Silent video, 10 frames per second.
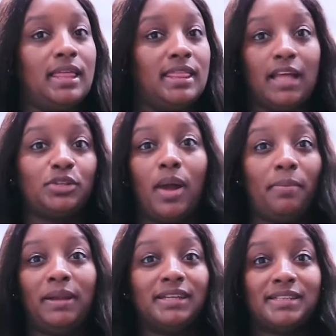that's what
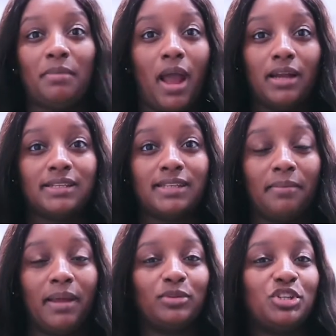happened because I'm not gonna
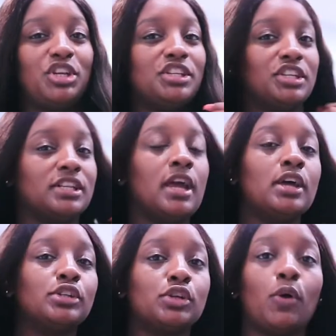stop now to change it.
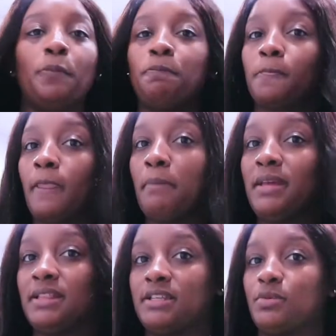So I
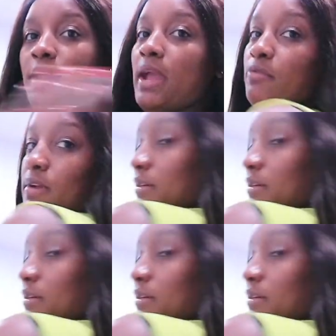made this wig. I really